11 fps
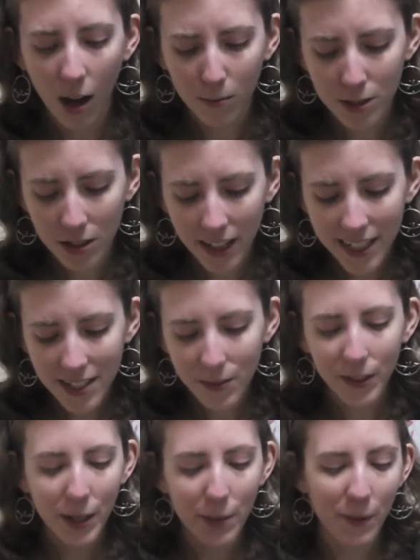So that's
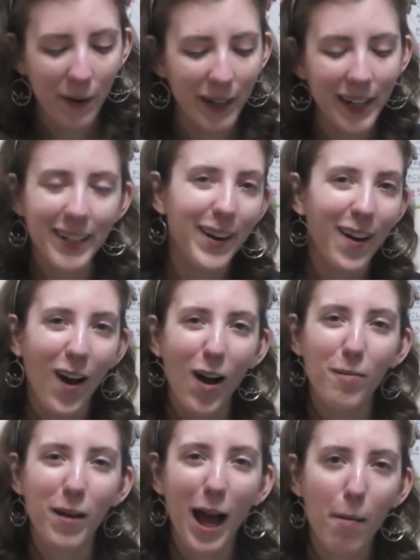really about it.
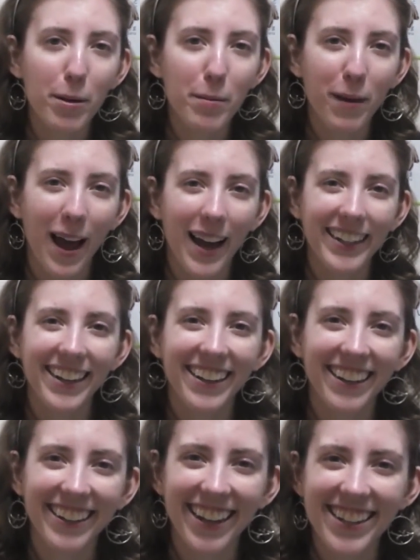Happy packing,
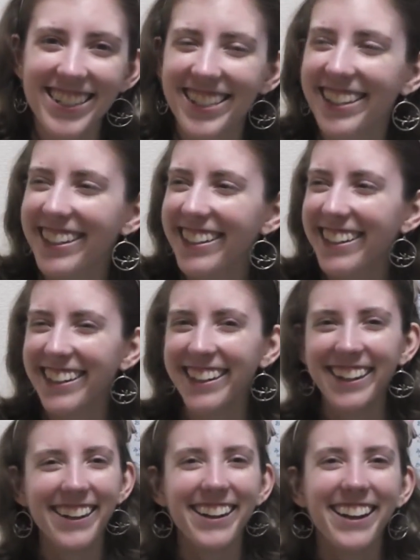I guess.
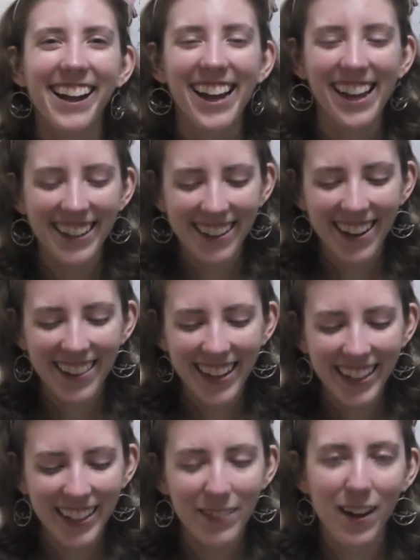And
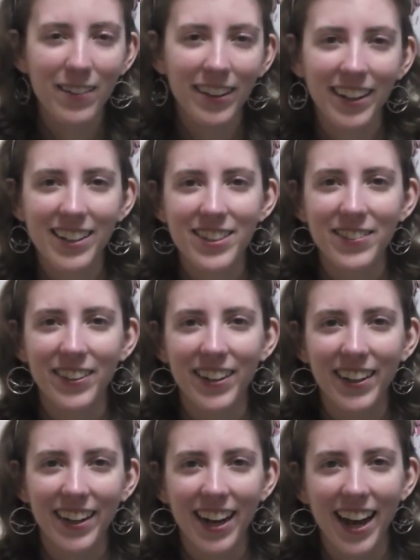thank you, TheBobagonush,
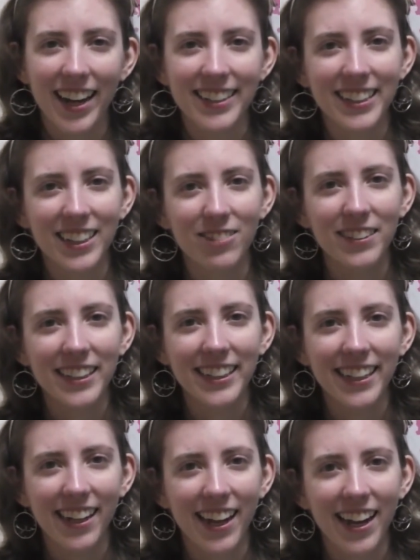for asking
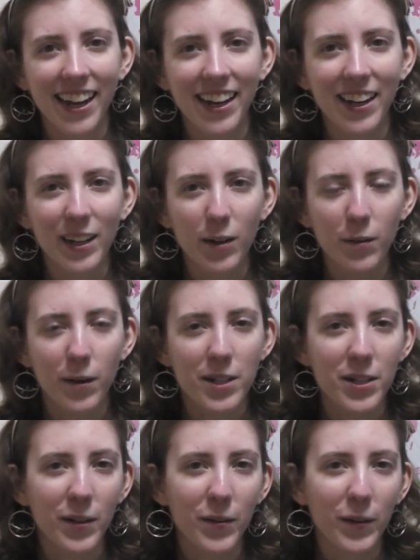me a
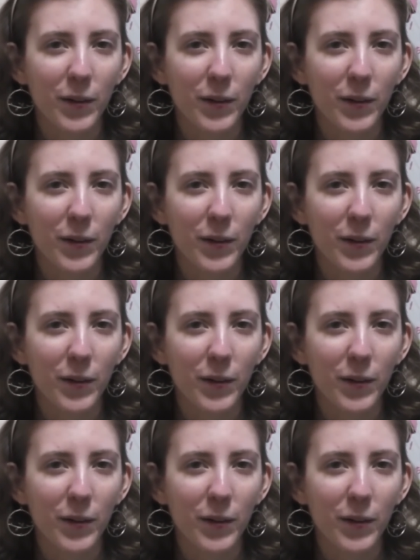Question Corner